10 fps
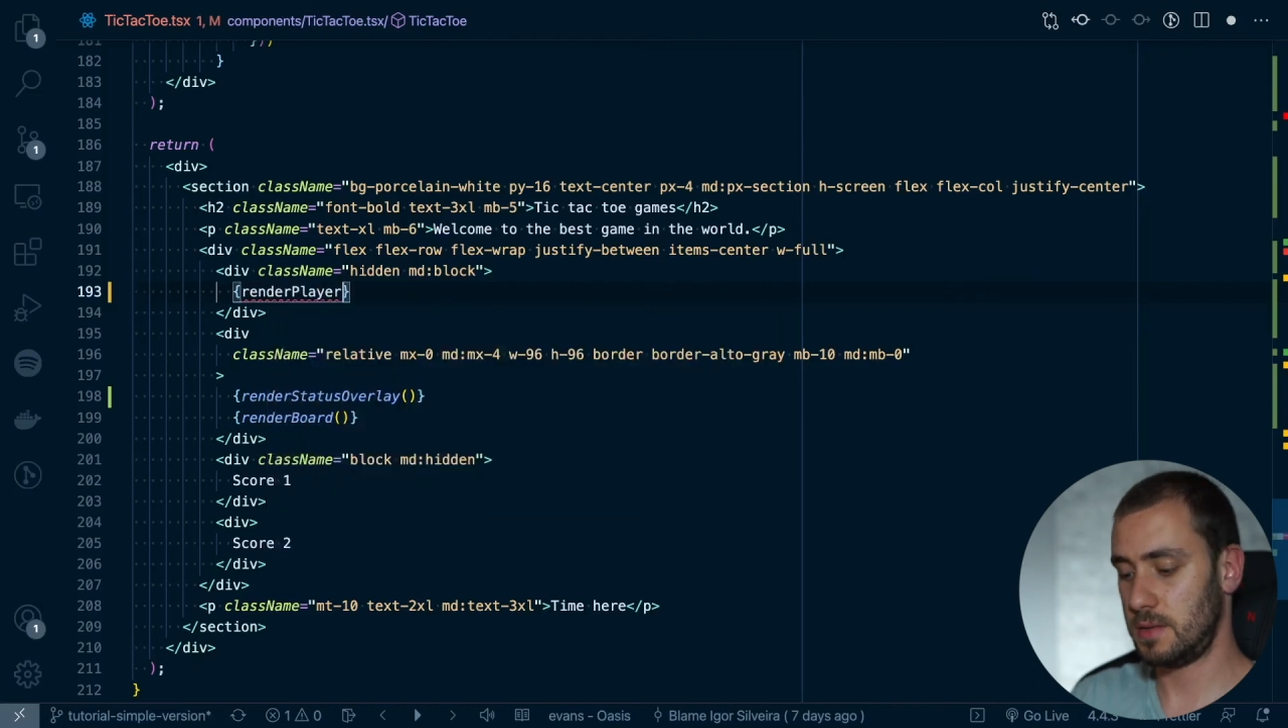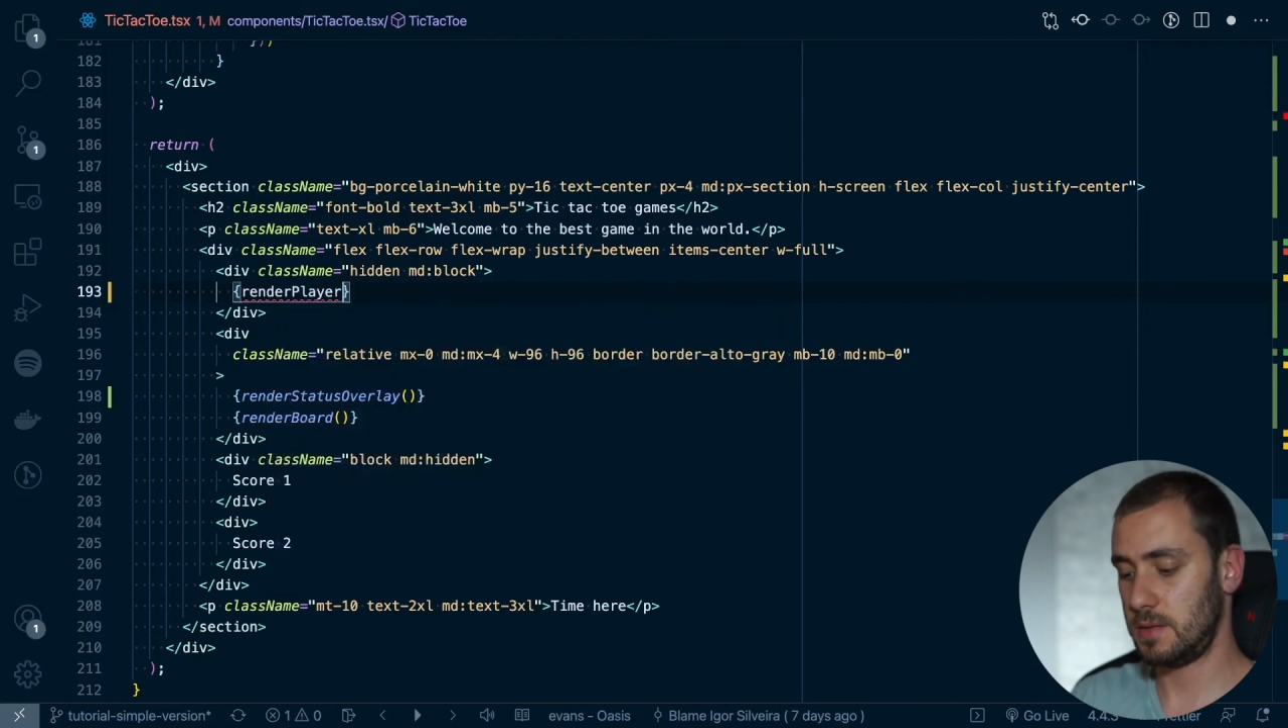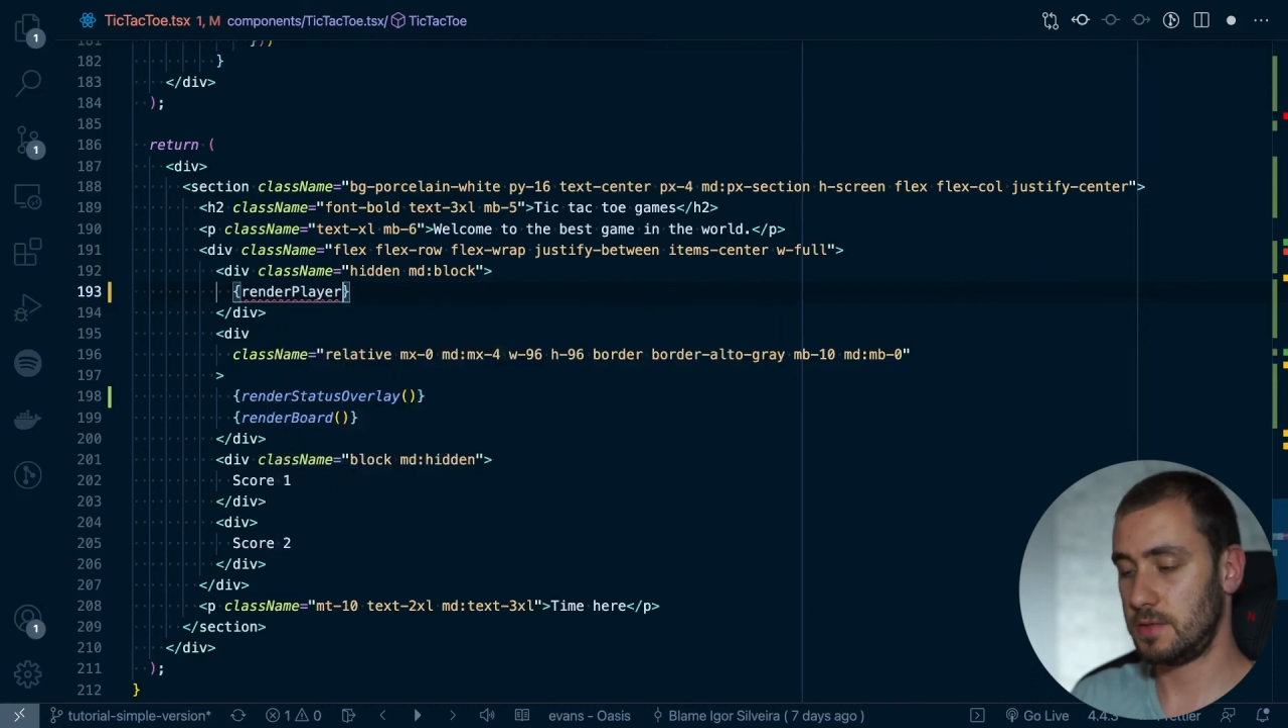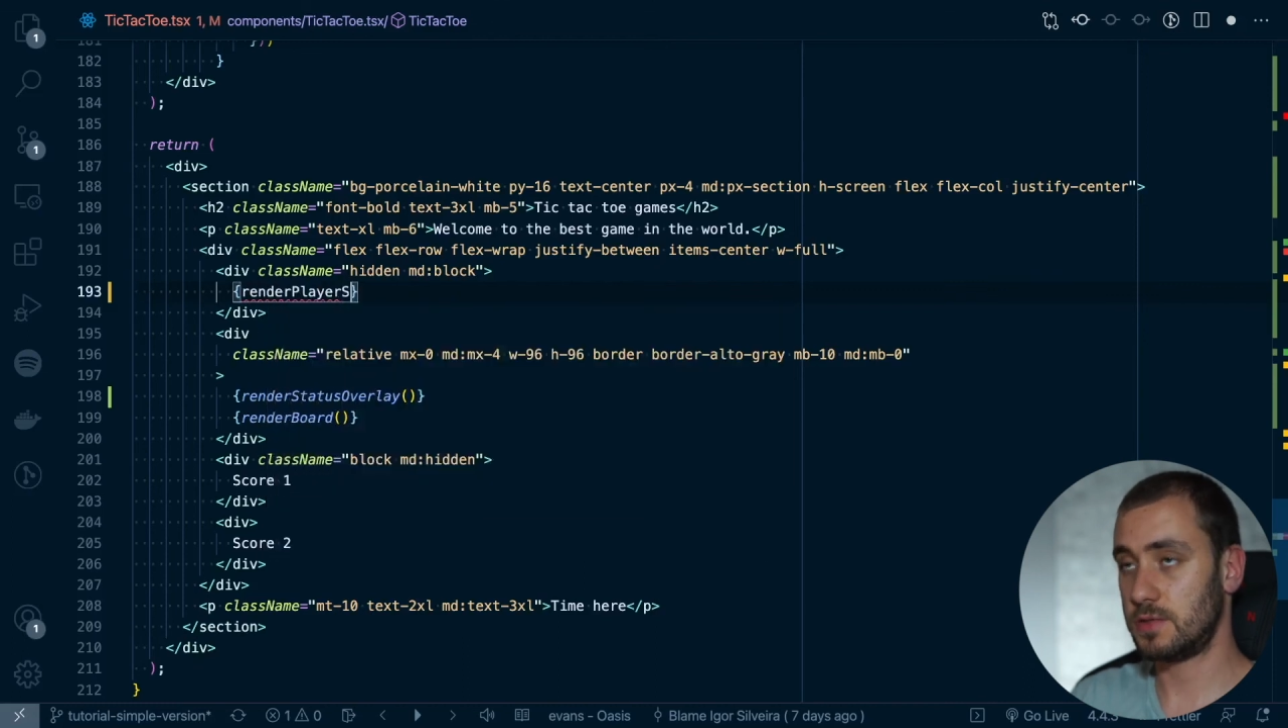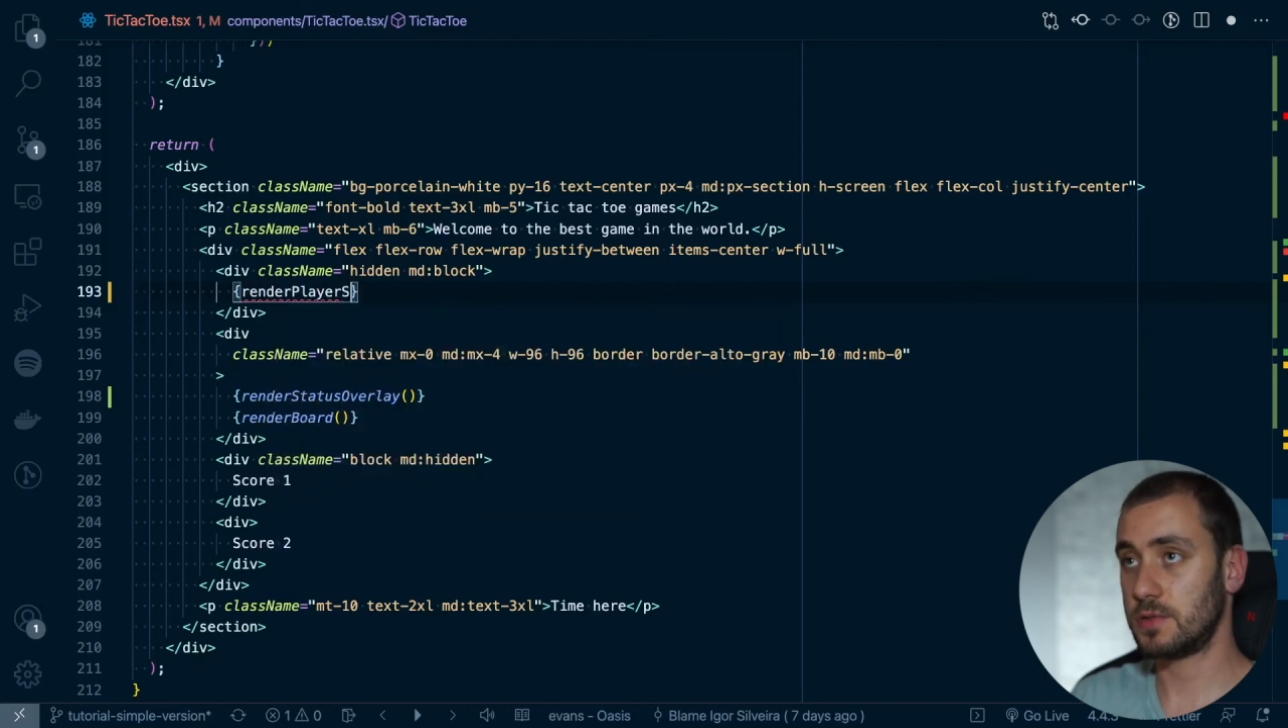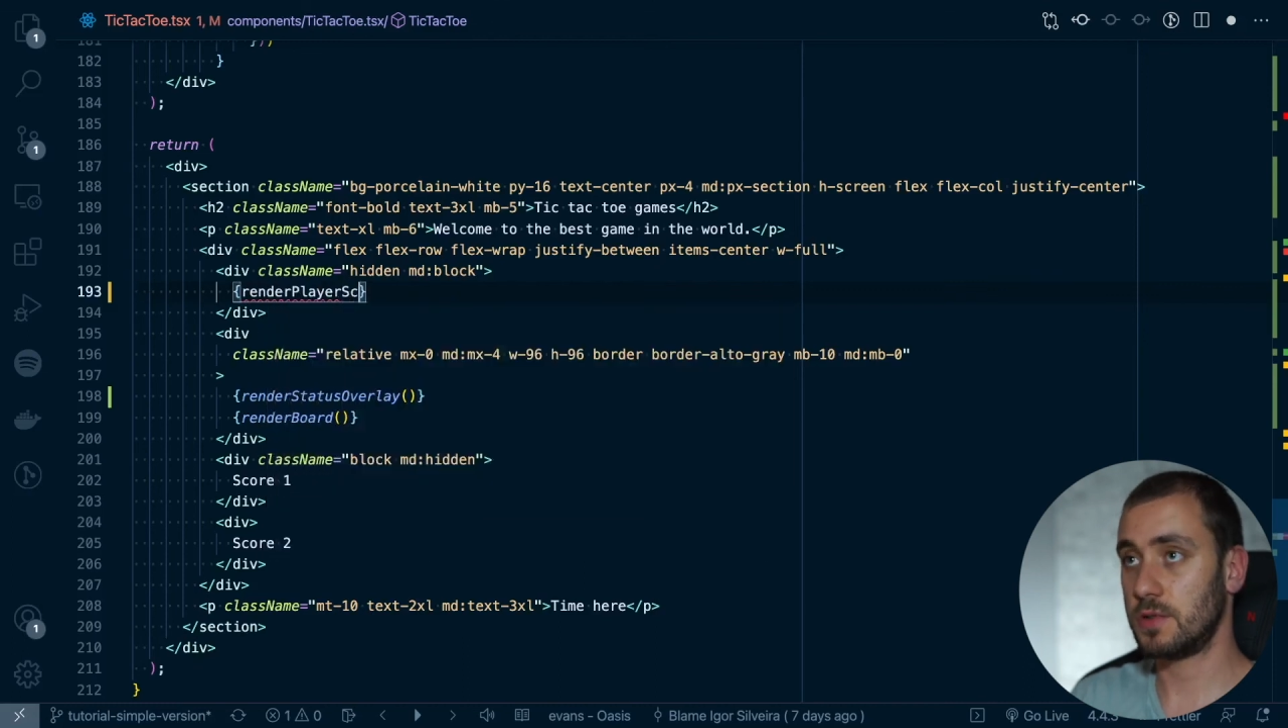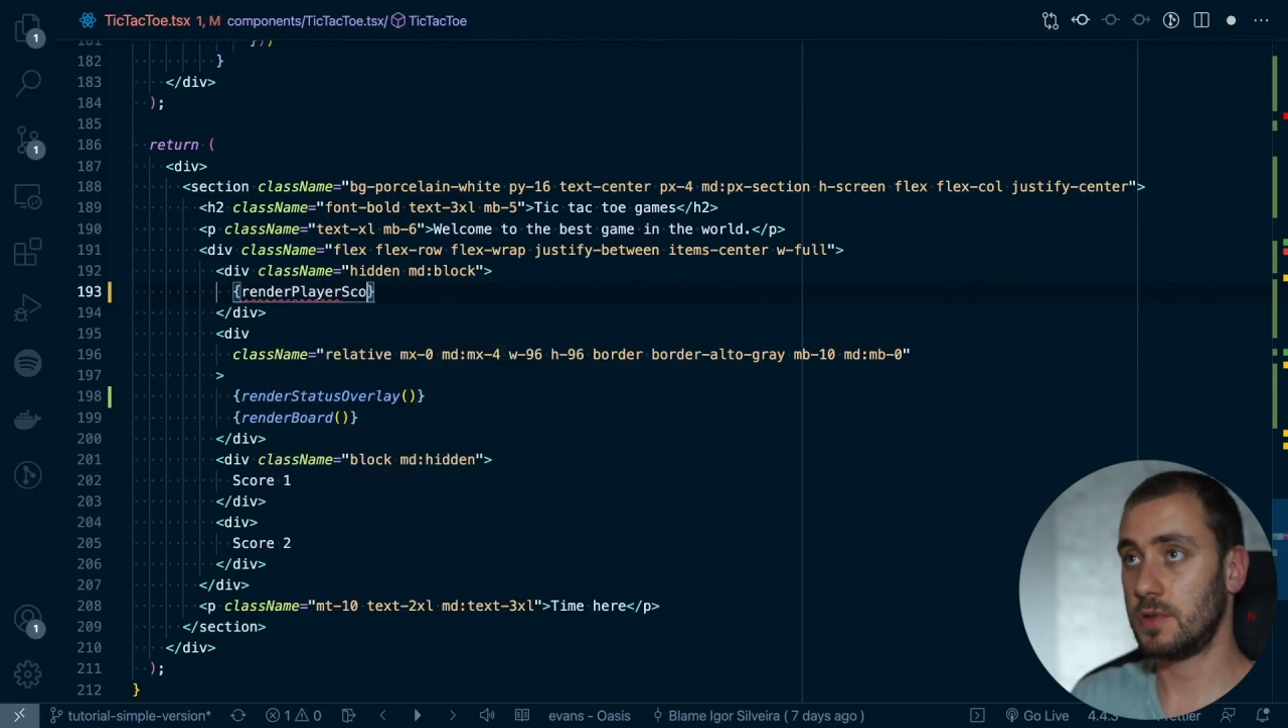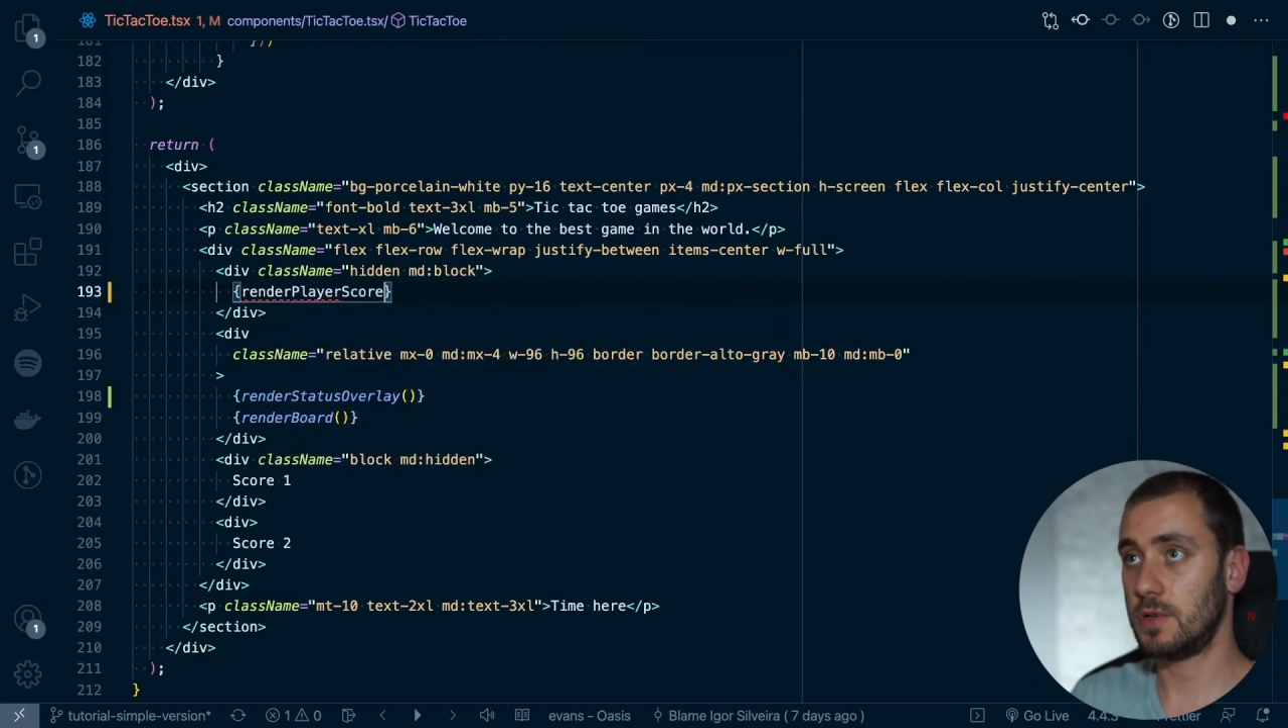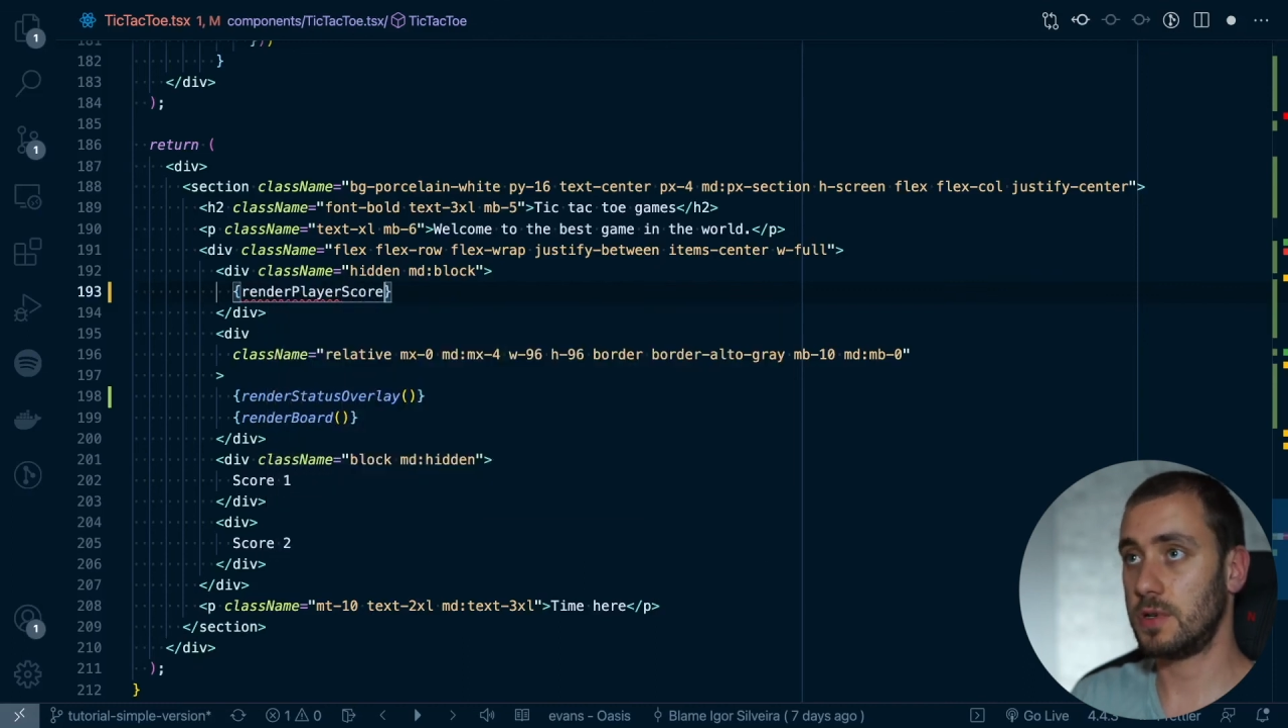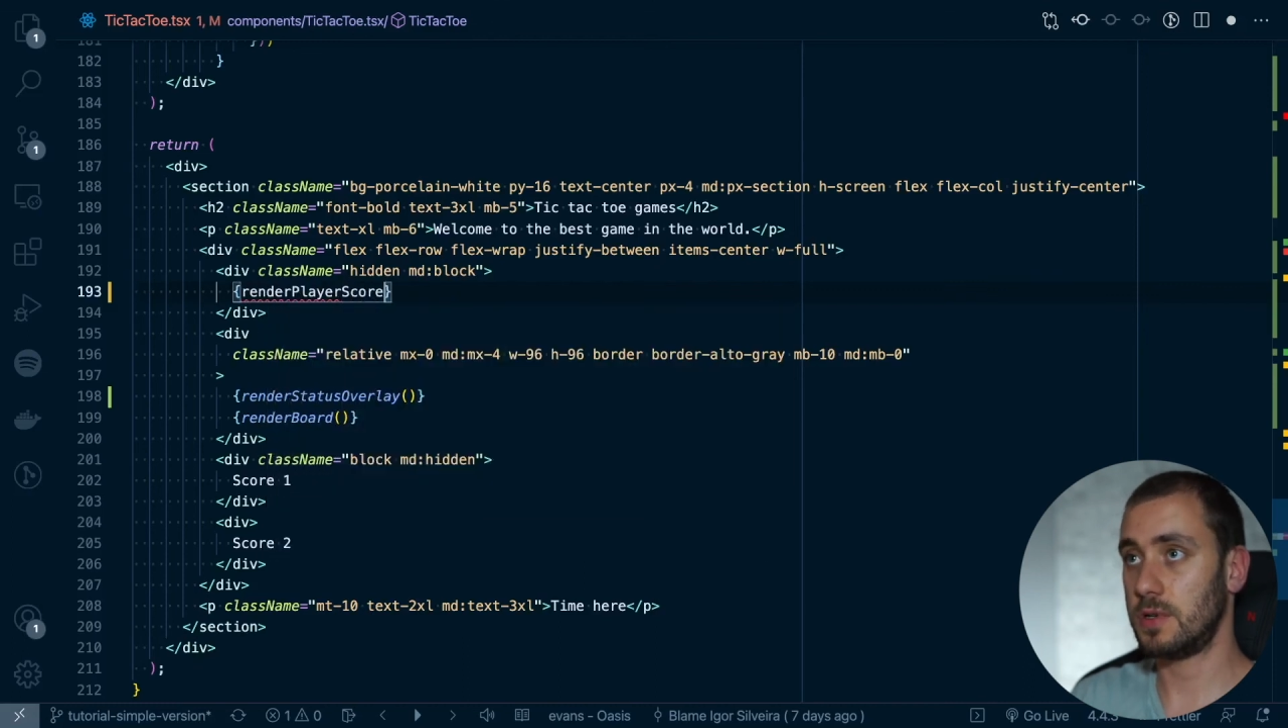
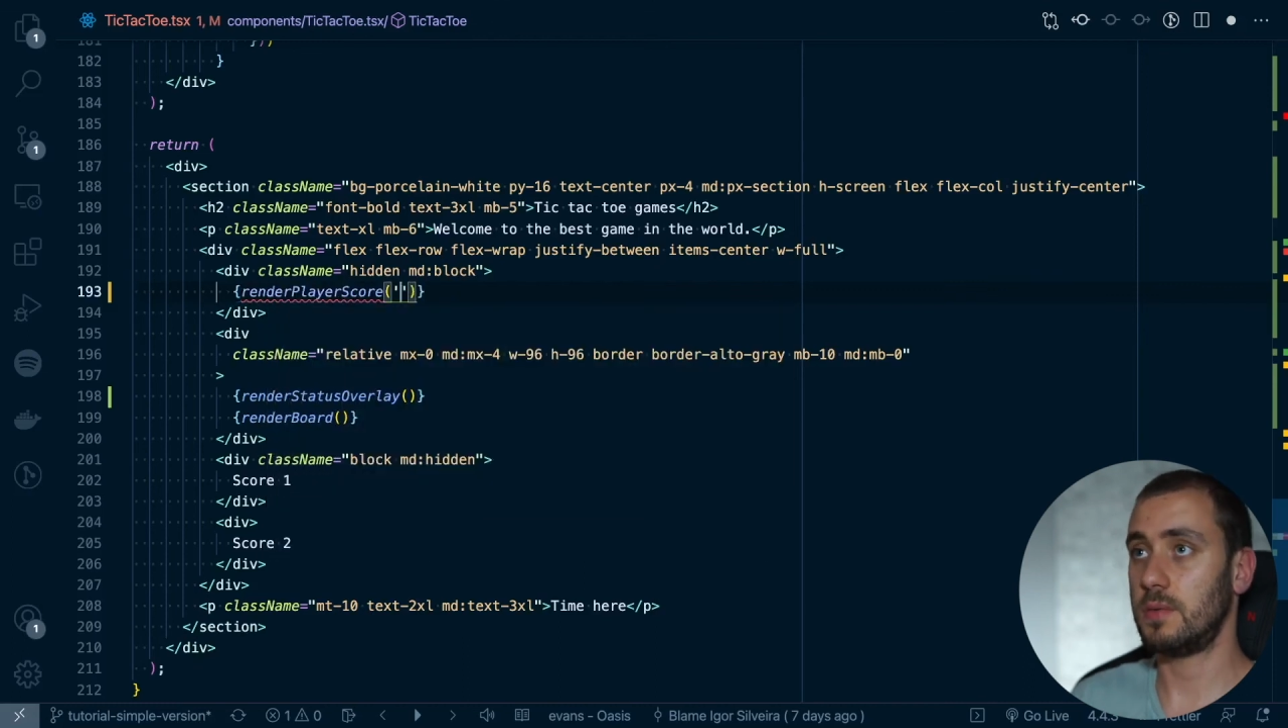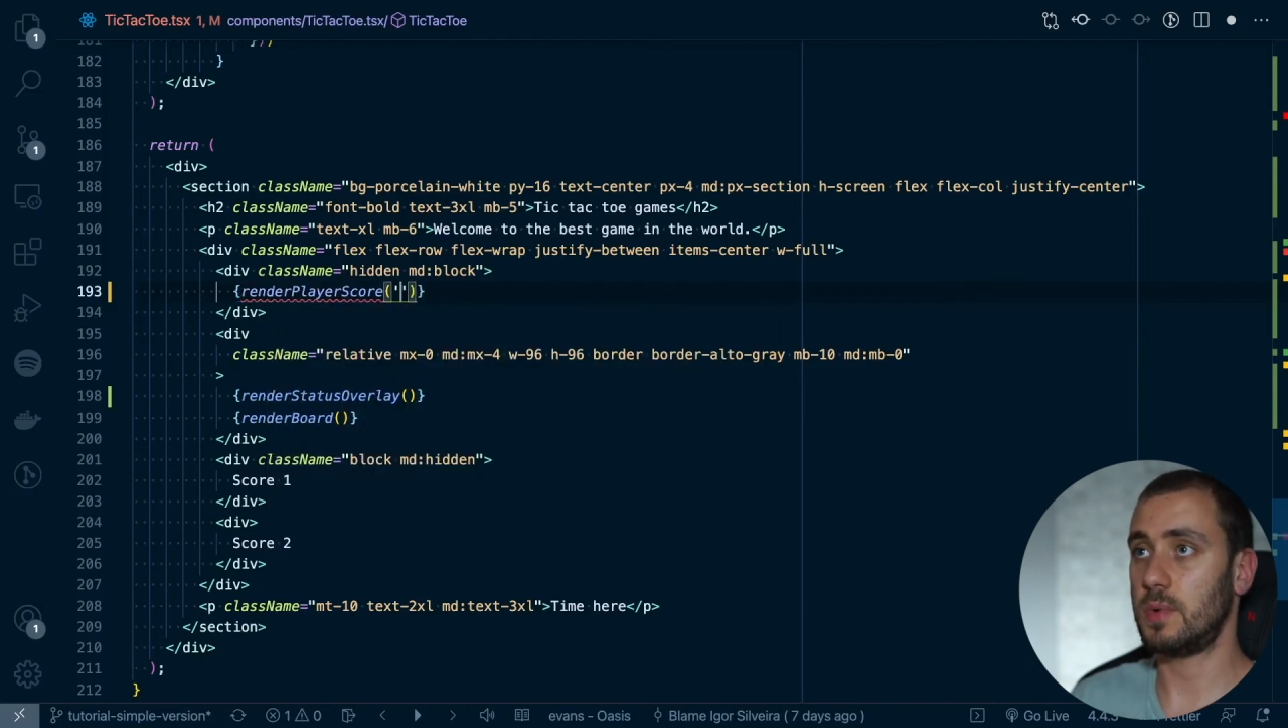score